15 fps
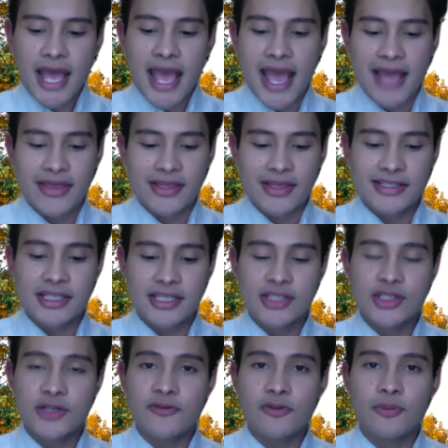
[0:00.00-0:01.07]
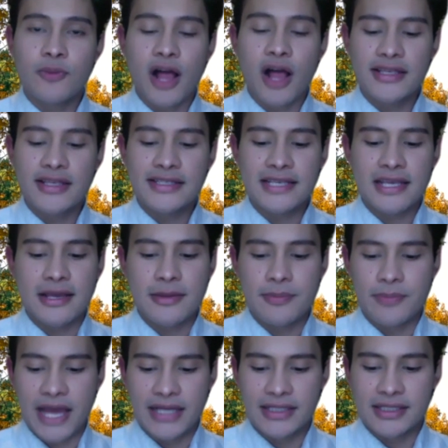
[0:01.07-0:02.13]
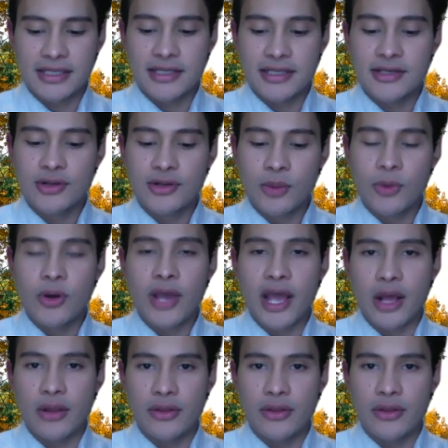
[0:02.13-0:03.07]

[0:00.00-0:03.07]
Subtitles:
at the Center for Policy Impact in Global Health.